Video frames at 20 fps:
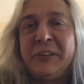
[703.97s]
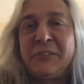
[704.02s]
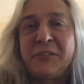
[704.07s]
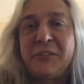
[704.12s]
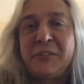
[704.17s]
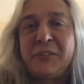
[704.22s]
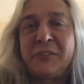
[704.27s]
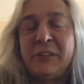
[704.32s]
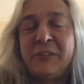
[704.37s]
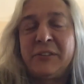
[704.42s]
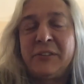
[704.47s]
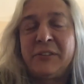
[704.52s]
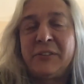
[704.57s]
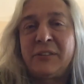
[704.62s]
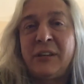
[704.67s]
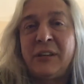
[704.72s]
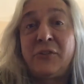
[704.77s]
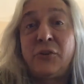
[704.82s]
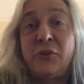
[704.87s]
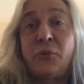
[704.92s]
It's
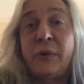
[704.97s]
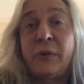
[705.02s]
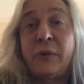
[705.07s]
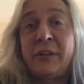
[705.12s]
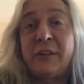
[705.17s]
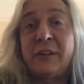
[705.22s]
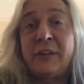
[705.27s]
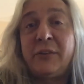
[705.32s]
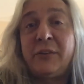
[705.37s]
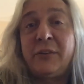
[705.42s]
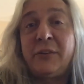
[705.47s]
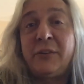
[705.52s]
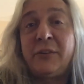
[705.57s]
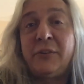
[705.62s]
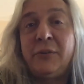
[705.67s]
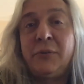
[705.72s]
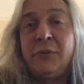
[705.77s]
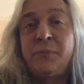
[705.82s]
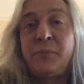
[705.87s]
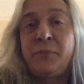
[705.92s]
it's it's a way that
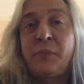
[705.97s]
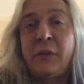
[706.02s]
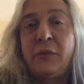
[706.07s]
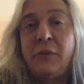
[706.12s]
you